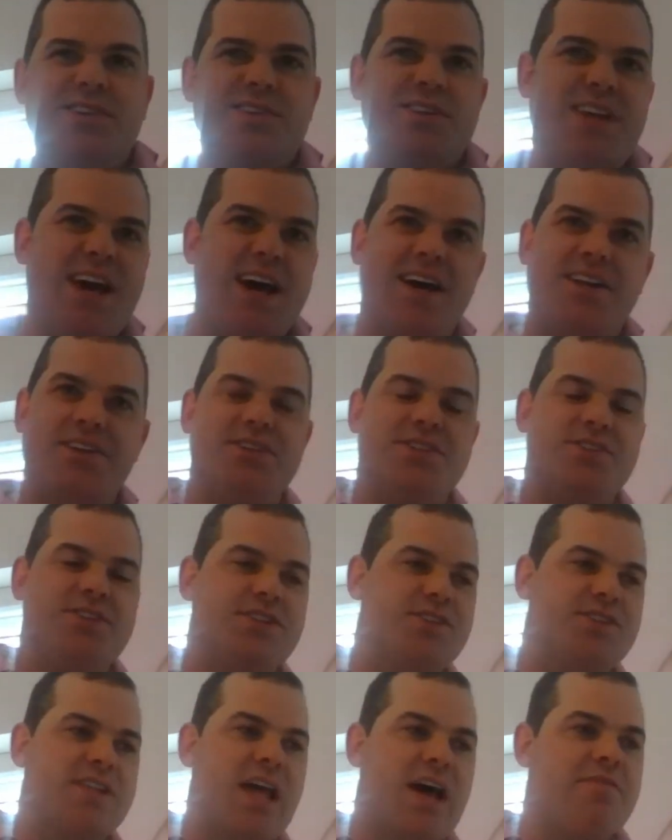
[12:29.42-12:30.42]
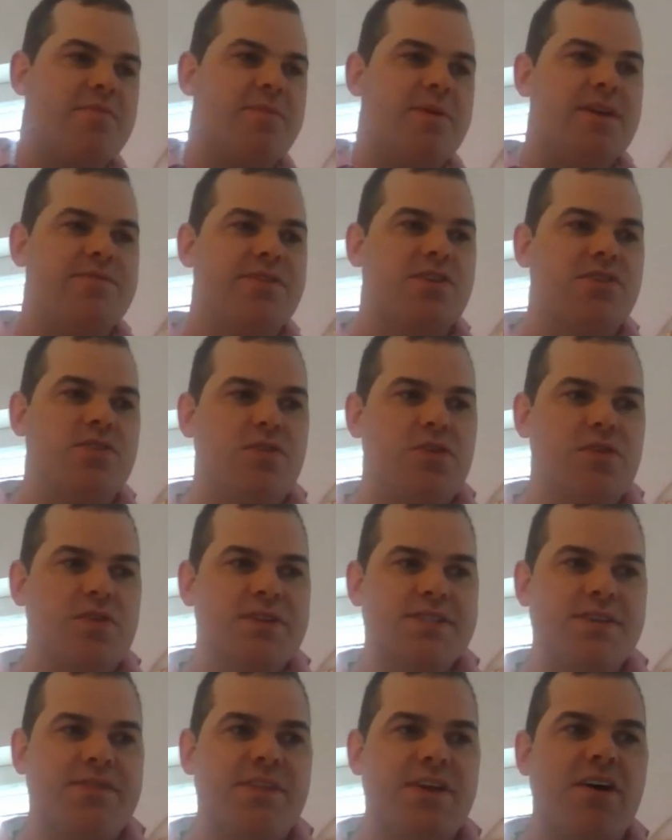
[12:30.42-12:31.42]
Just have a bit of a call,
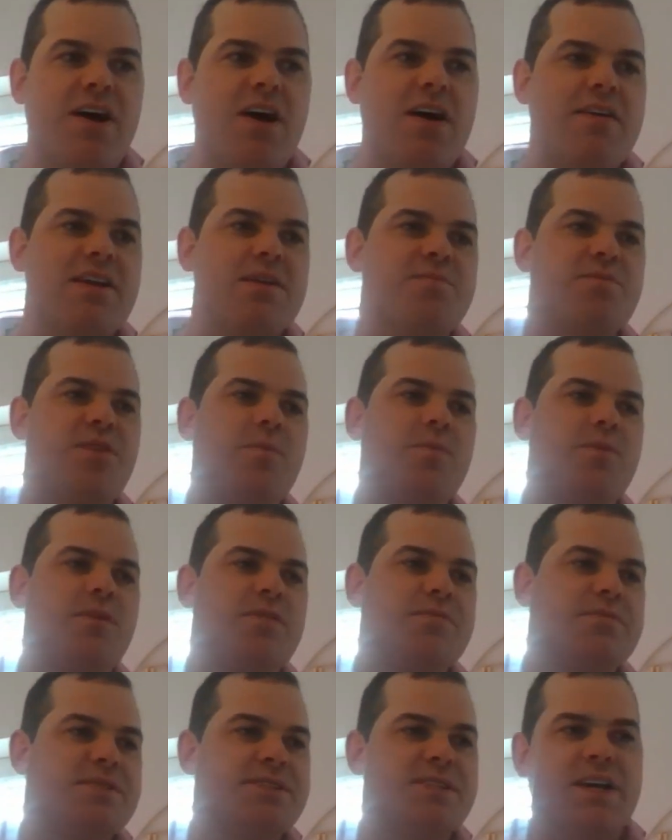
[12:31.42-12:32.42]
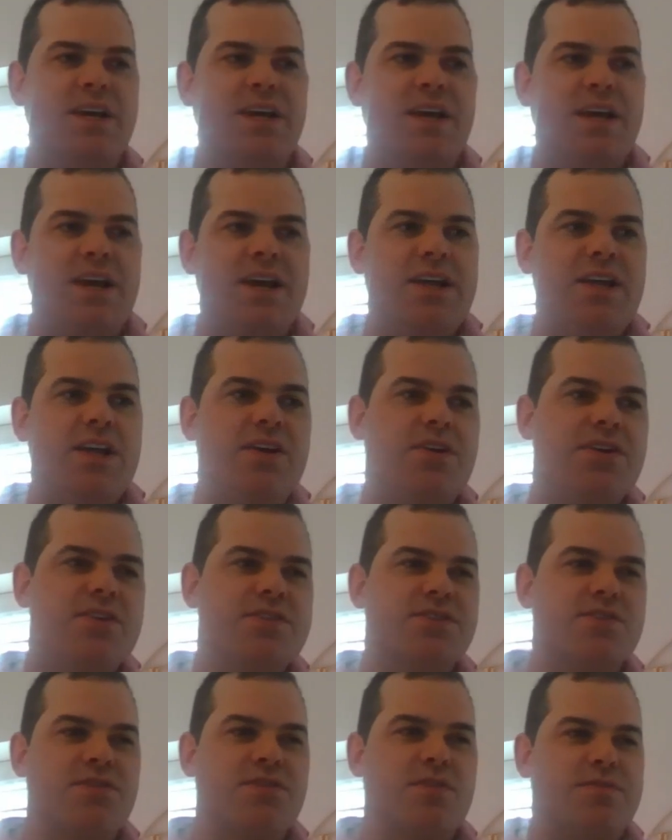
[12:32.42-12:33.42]
because if there are any problems, you can
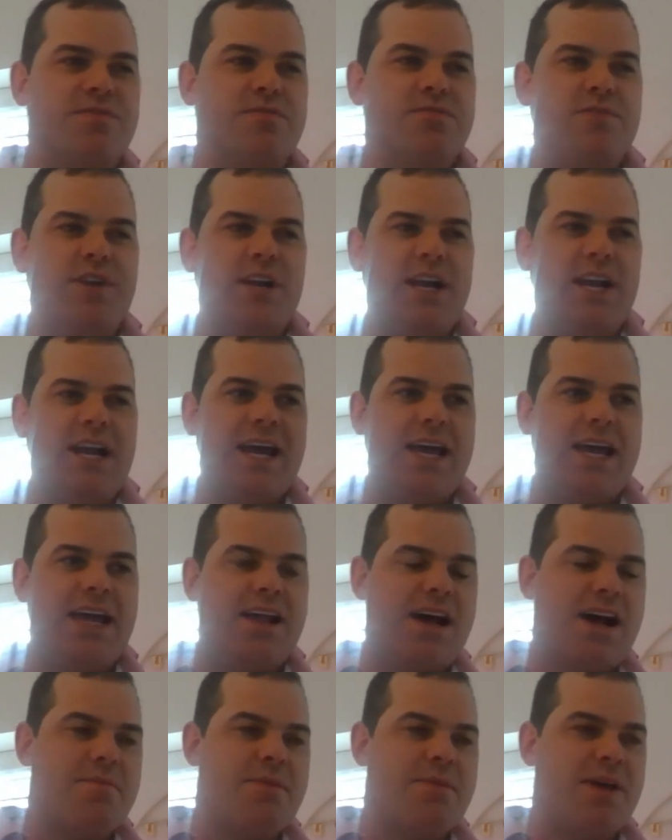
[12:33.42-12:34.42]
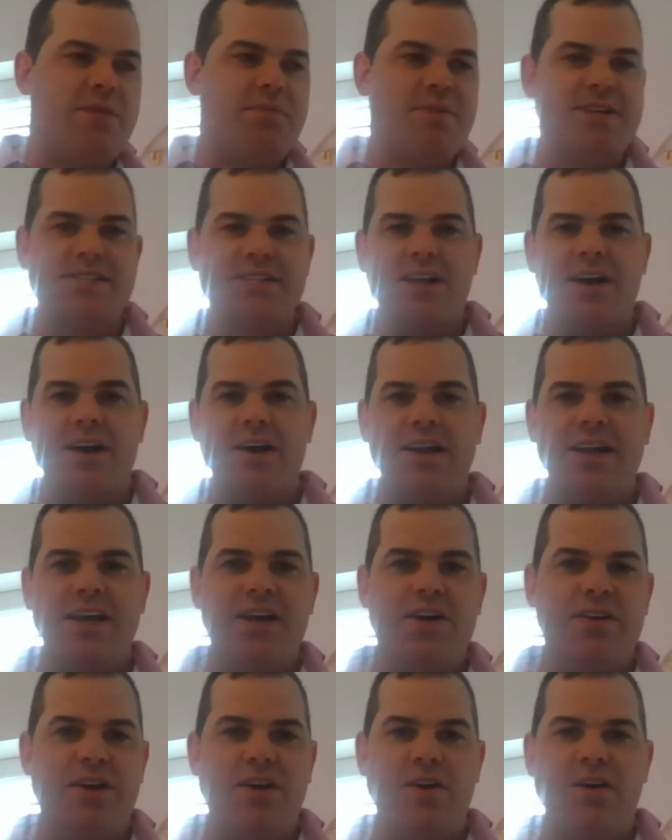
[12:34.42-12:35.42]
sort of relay that maybe slightly
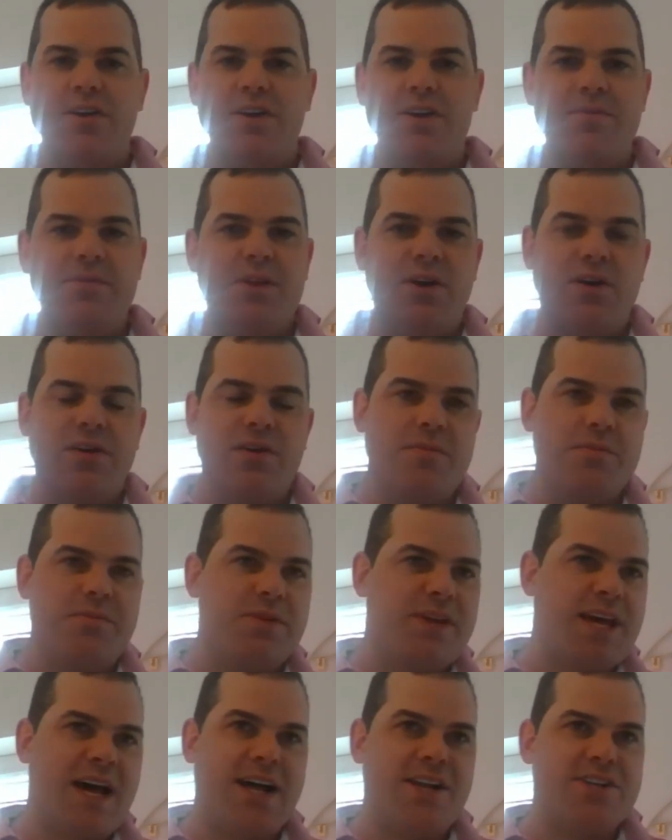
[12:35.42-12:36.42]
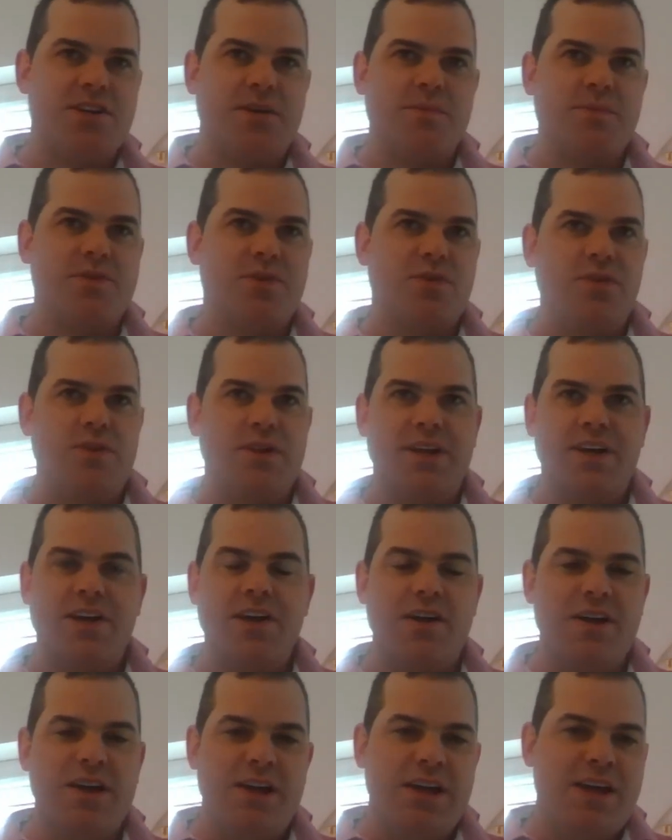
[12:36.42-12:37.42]
on a catch-up call
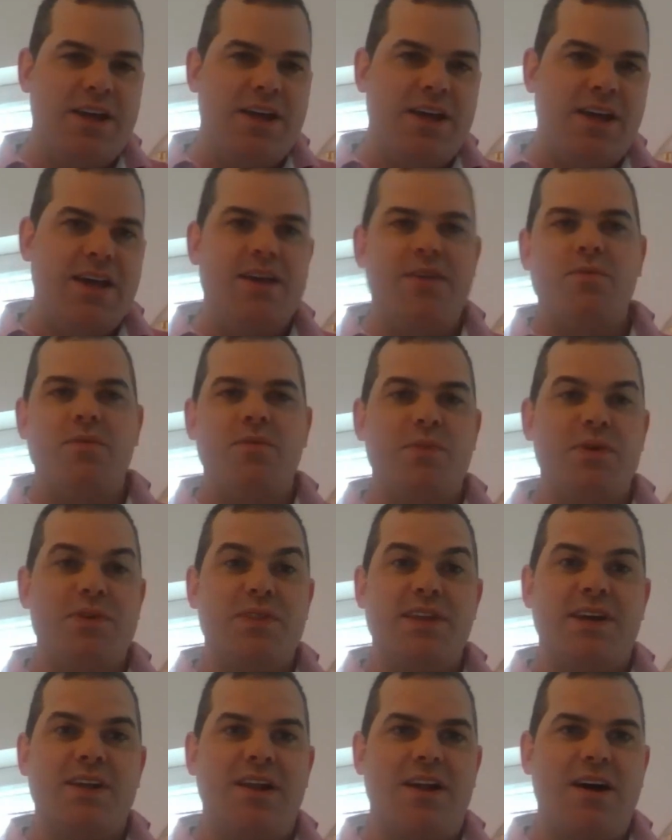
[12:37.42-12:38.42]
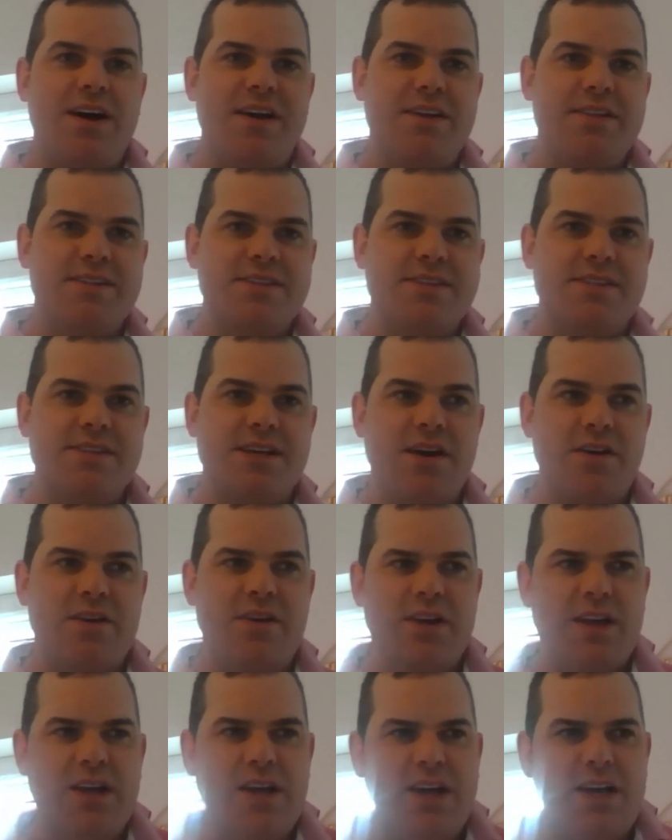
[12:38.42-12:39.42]
with the client. So
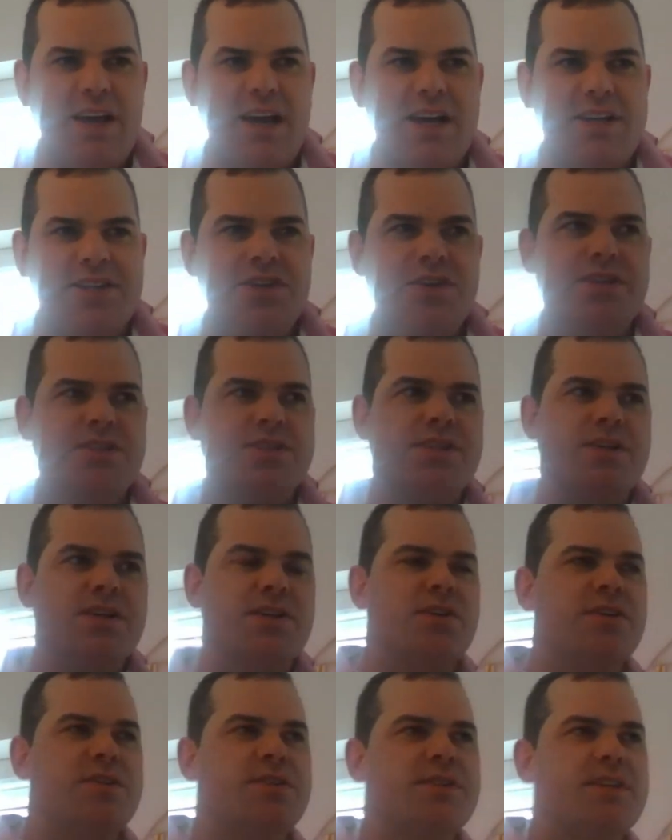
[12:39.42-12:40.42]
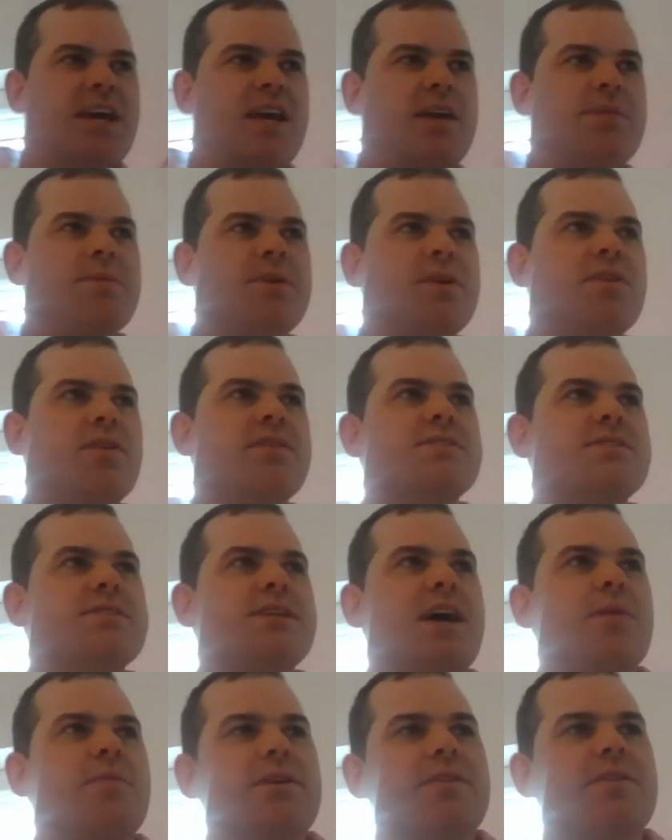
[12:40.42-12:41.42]
it's good to keep in
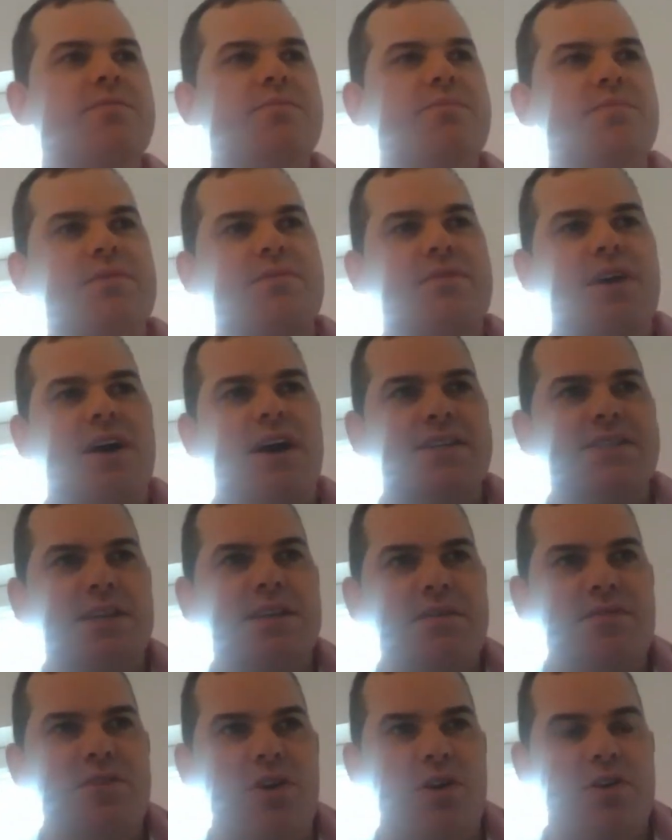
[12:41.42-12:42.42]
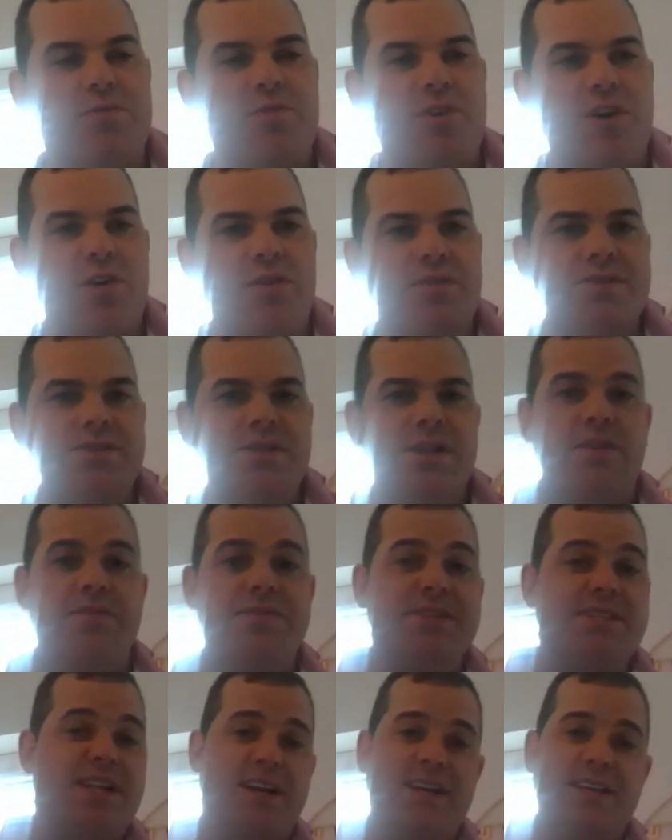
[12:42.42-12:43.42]
contact with guys that have got roles.
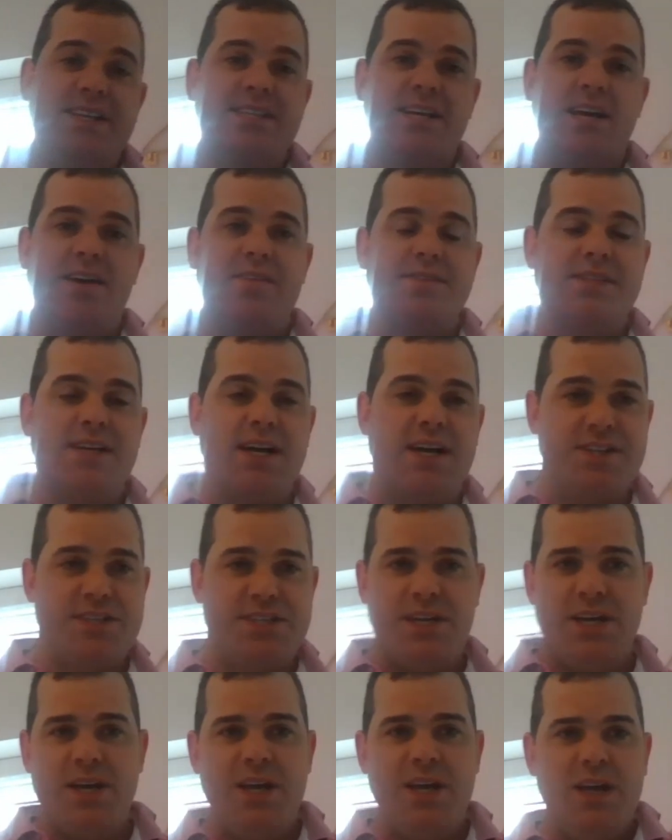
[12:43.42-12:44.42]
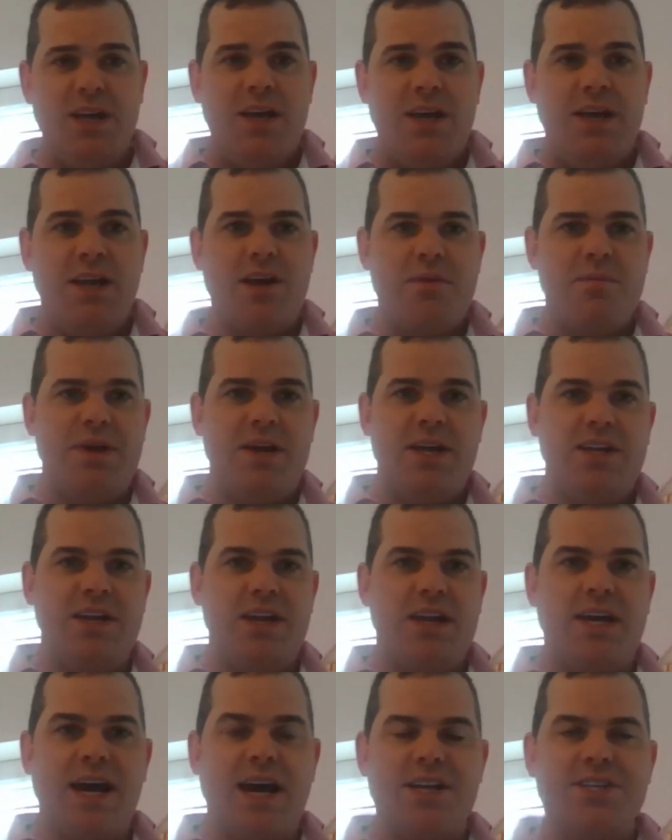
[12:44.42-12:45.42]
Obviously, like yourself, Sanj, me and
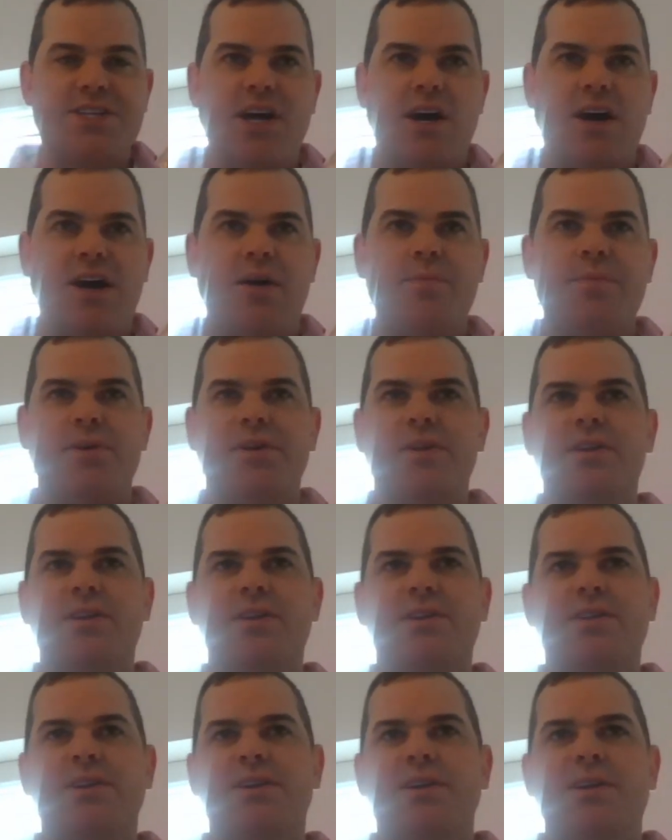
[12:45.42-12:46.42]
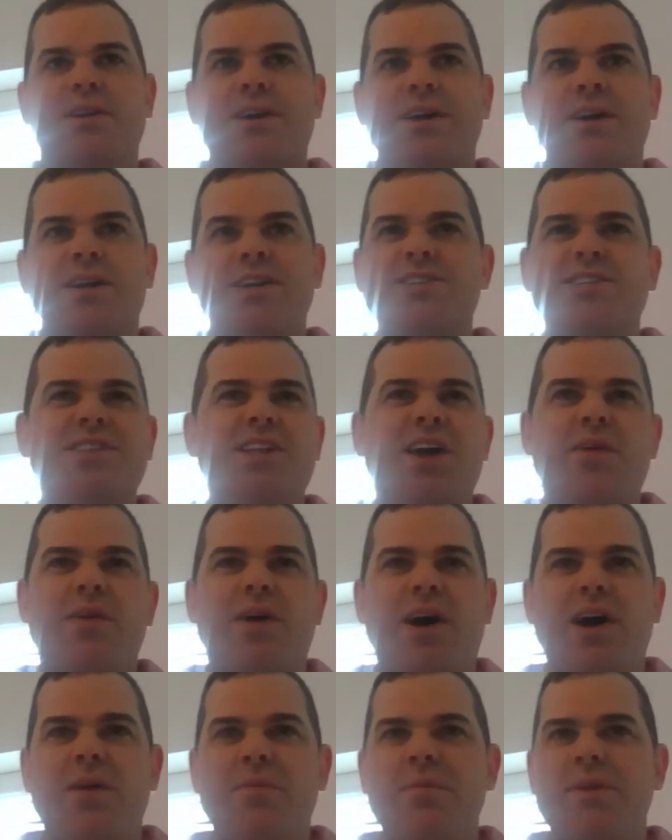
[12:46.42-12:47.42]
you catch up, and there's just no
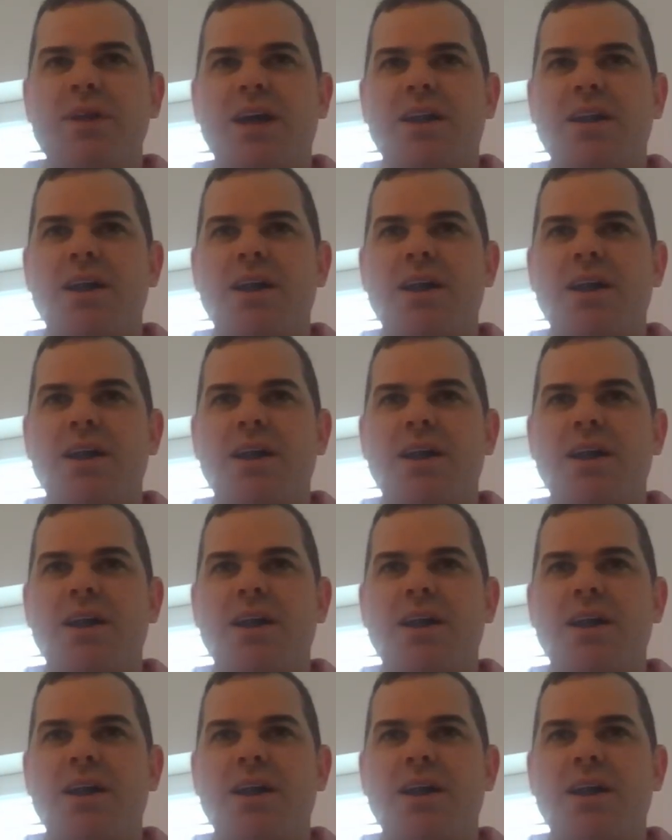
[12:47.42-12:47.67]
harm in it.